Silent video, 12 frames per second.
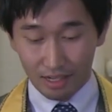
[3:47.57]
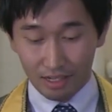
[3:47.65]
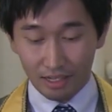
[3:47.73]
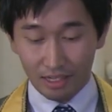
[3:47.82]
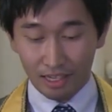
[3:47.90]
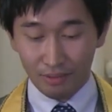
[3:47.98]

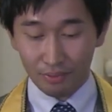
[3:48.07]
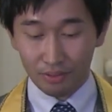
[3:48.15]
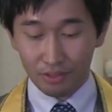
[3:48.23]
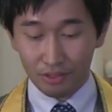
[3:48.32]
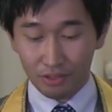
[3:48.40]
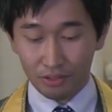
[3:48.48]
If
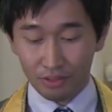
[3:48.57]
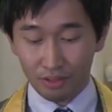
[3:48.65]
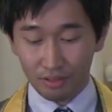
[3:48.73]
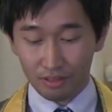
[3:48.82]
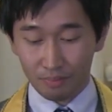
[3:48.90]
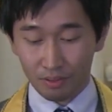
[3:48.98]
you do
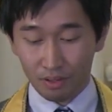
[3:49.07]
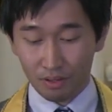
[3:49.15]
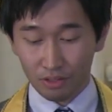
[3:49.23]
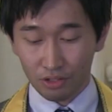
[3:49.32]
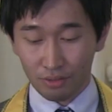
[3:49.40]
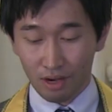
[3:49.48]
not plow
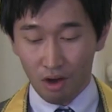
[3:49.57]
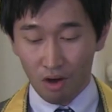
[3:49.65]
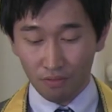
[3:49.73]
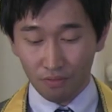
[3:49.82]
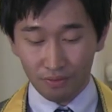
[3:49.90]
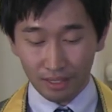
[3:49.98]
your
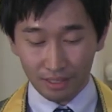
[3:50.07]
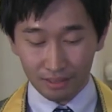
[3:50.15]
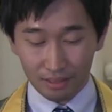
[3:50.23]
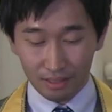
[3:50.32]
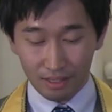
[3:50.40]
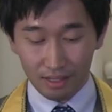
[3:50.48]
own field,
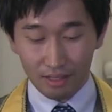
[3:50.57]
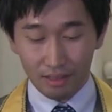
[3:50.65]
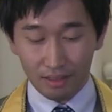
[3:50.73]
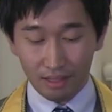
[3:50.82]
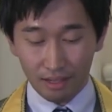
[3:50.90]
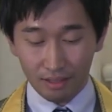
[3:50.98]

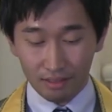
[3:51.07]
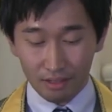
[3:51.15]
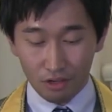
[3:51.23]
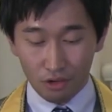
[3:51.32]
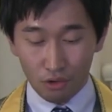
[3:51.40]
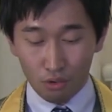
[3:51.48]
then
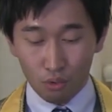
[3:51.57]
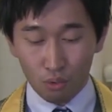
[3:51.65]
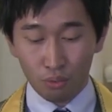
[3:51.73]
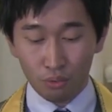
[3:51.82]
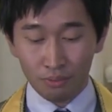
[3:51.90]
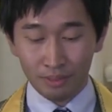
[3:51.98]

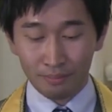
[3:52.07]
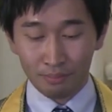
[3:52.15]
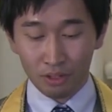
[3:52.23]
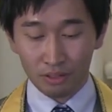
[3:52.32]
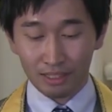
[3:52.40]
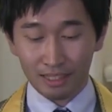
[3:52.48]
who will
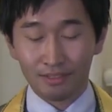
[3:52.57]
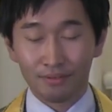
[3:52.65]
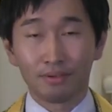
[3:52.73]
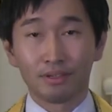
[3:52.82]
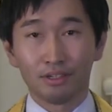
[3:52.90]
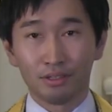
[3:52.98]
plot it
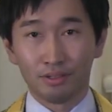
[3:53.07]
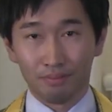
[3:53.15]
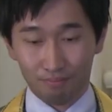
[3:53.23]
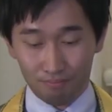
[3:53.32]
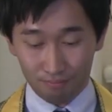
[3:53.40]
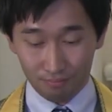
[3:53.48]
for you.
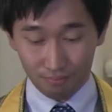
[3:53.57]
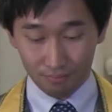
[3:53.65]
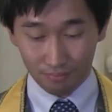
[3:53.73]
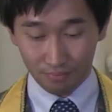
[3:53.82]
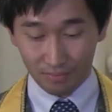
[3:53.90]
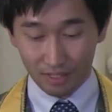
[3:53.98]

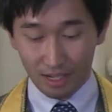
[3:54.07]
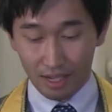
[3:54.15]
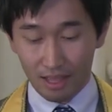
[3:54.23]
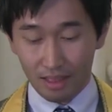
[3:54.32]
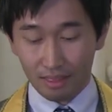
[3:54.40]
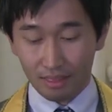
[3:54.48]

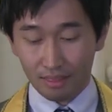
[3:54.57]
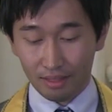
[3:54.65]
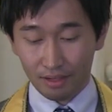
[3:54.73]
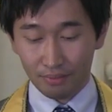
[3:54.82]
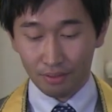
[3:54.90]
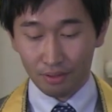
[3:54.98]

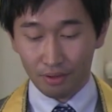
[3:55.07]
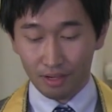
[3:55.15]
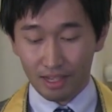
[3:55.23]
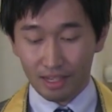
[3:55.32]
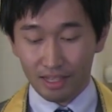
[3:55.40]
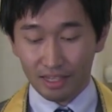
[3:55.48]
Therefore,
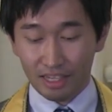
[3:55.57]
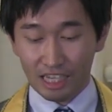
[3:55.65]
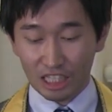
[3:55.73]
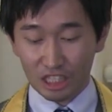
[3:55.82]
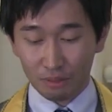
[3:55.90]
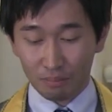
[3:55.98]

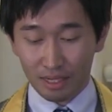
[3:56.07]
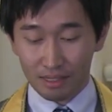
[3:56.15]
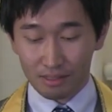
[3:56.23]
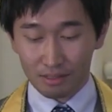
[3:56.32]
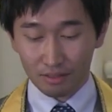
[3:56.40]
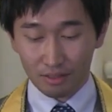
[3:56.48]
each
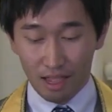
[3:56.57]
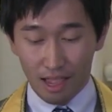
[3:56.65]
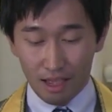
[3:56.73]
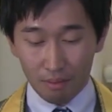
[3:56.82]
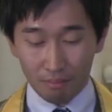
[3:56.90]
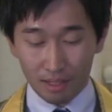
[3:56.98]
person
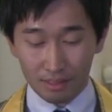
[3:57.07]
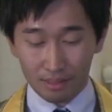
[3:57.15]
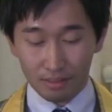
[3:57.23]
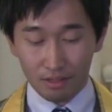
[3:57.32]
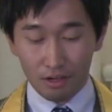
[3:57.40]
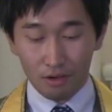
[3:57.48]
must
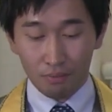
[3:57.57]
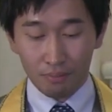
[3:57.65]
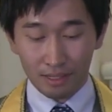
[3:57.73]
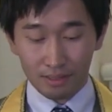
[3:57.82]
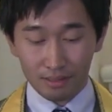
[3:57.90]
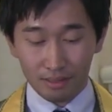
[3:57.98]

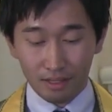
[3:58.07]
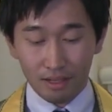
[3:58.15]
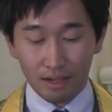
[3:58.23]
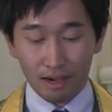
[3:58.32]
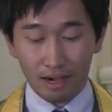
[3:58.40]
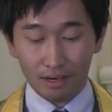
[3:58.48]
first
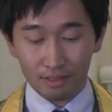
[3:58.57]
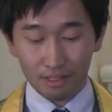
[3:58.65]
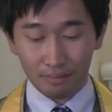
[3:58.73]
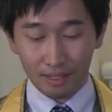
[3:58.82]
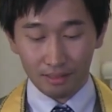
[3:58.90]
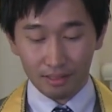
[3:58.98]

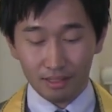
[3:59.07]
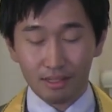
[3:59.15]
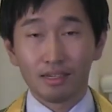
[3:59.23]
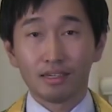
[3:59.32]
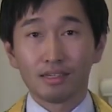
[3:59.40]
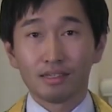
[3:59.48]
cultivate
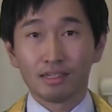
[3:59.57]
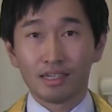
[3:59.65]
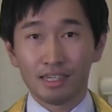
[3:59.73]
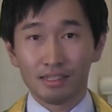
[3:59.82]
his